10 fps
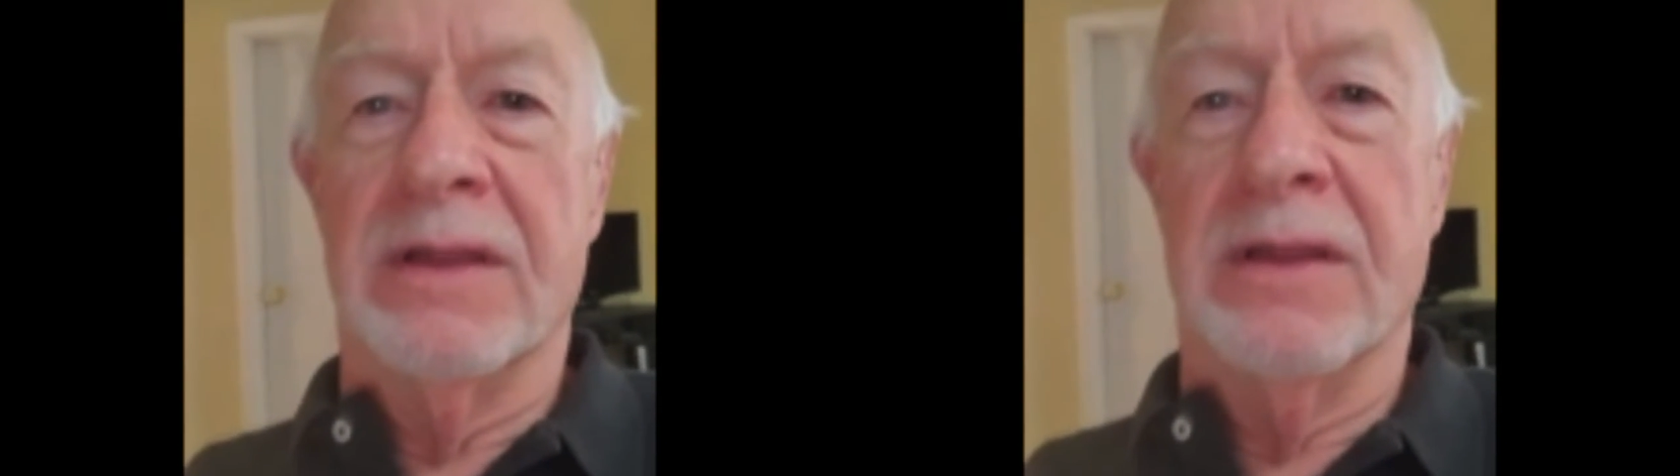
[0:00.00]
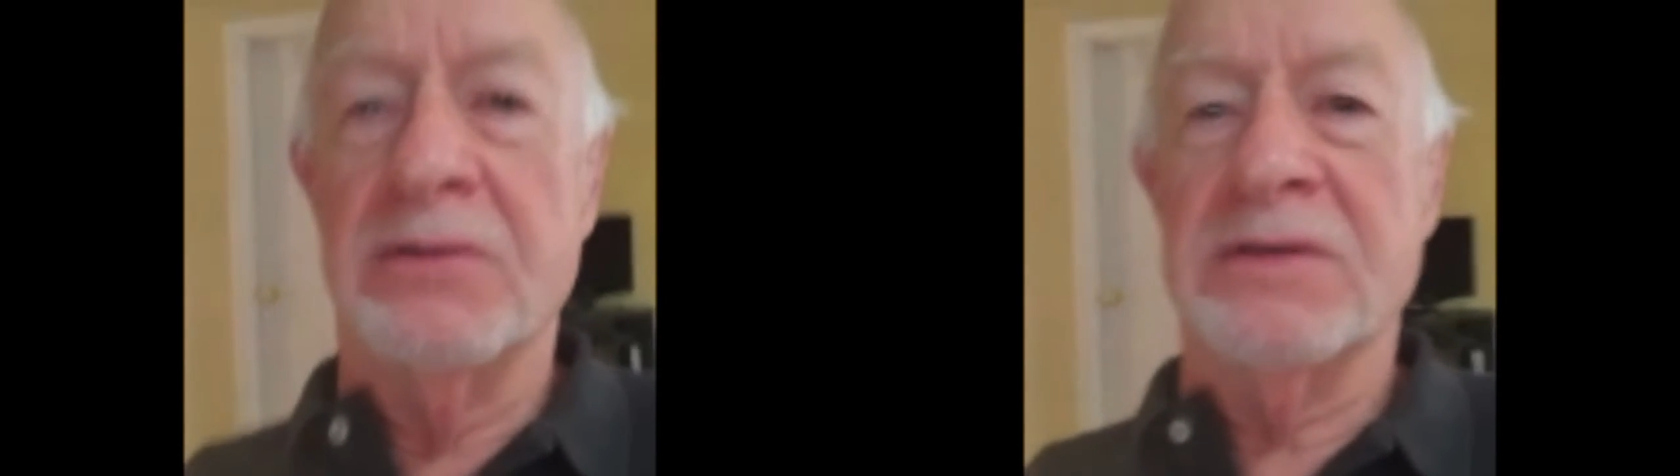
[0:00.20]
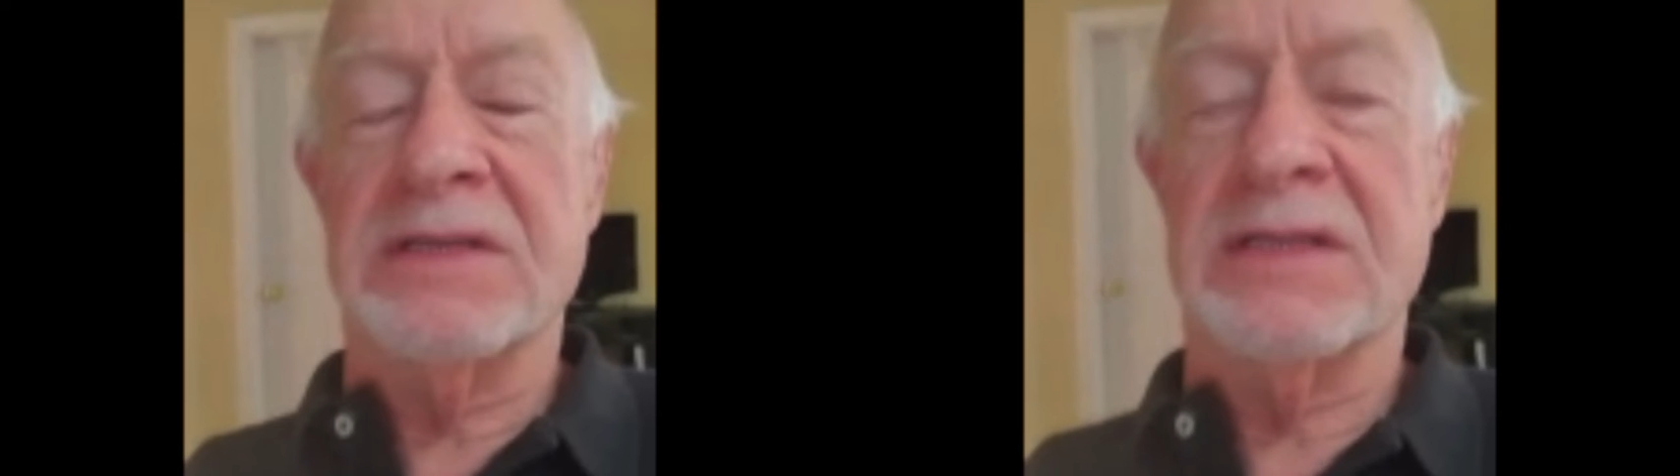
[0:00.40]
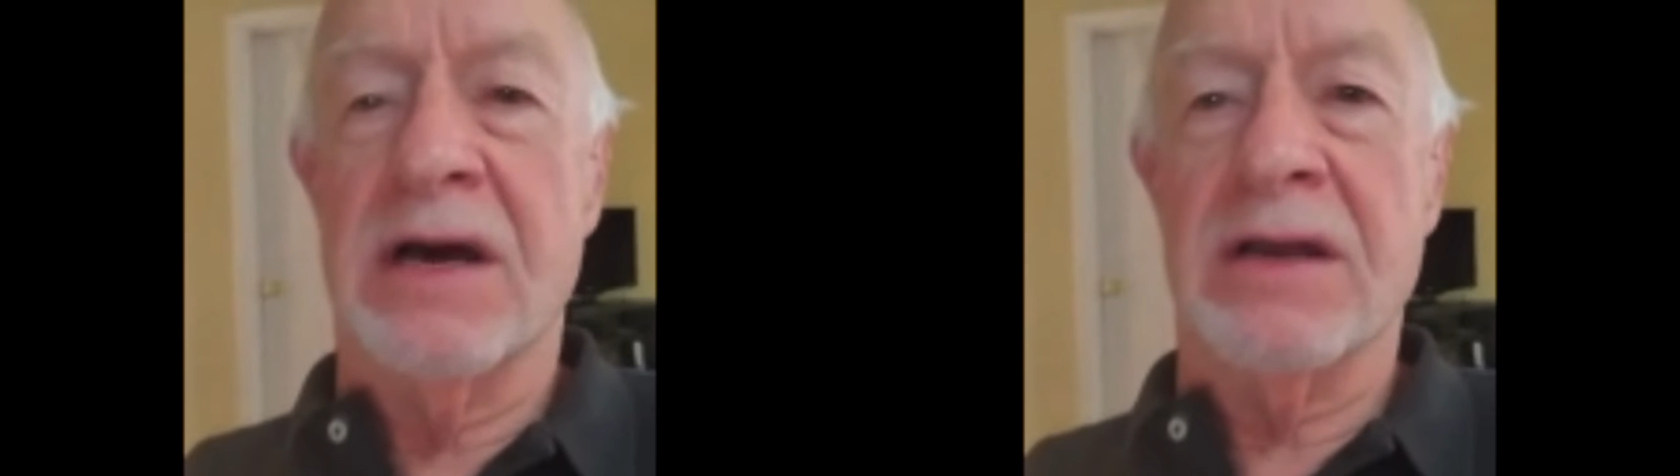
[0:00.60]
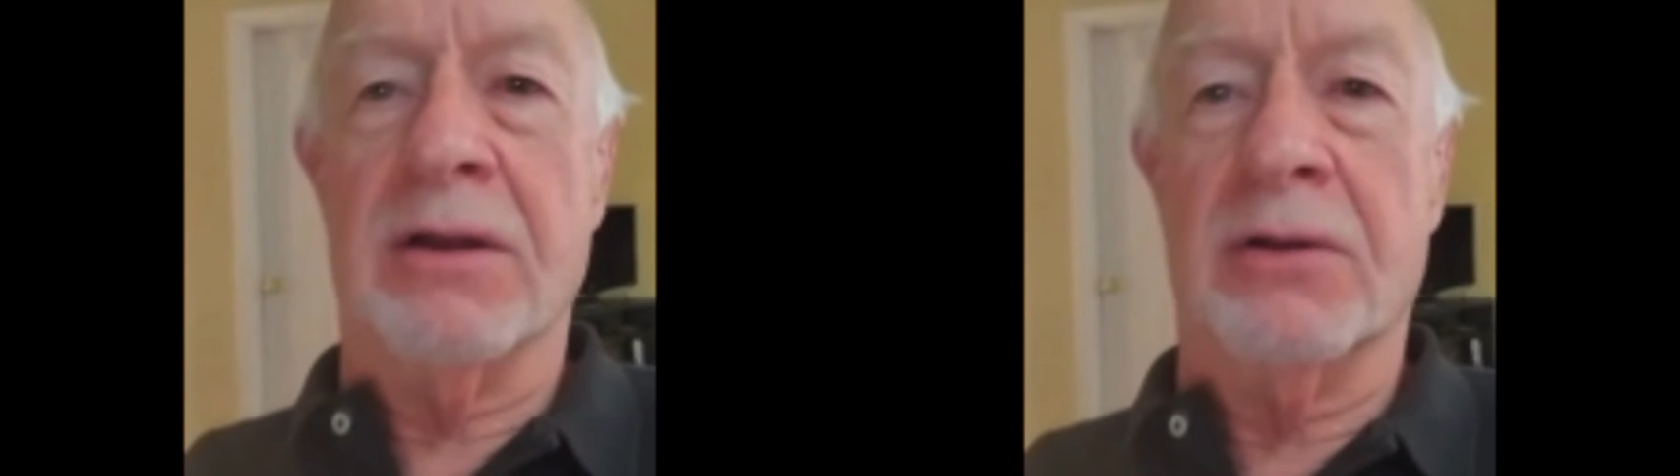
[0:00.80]
Those that
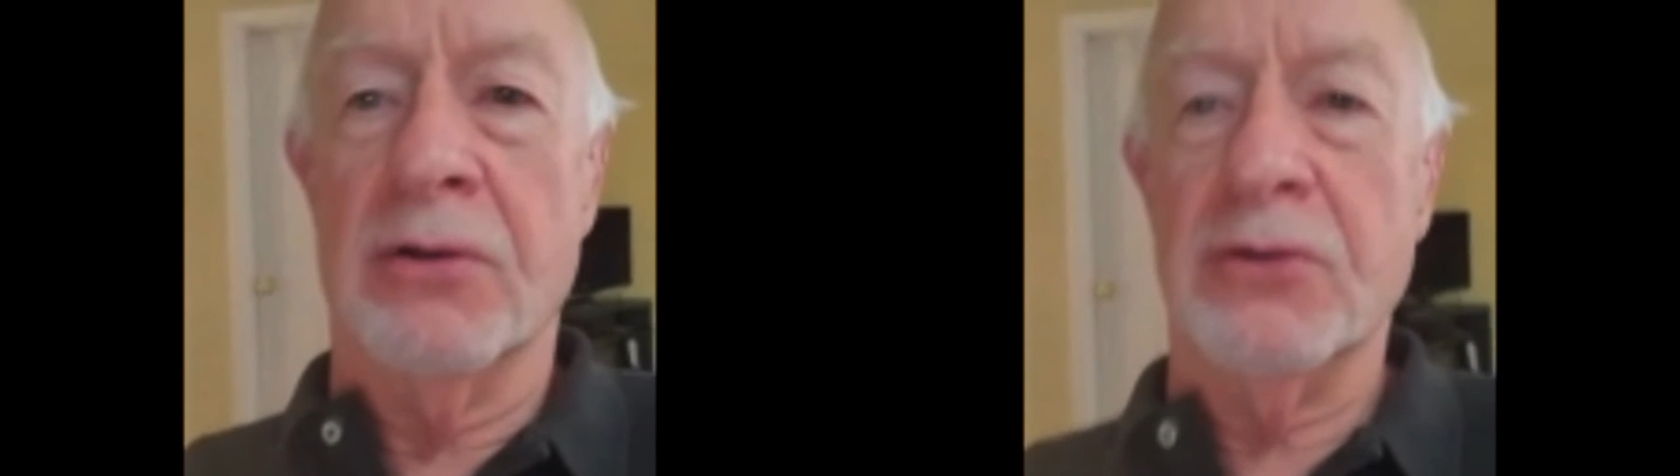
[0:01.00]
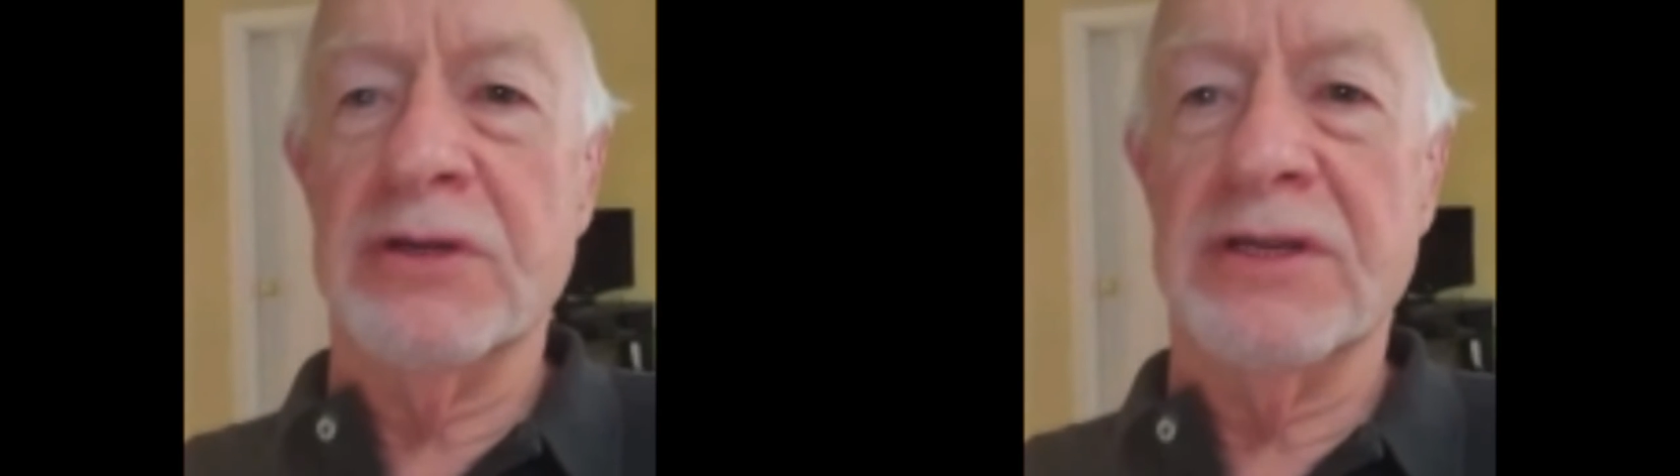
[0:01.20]
stock our grocery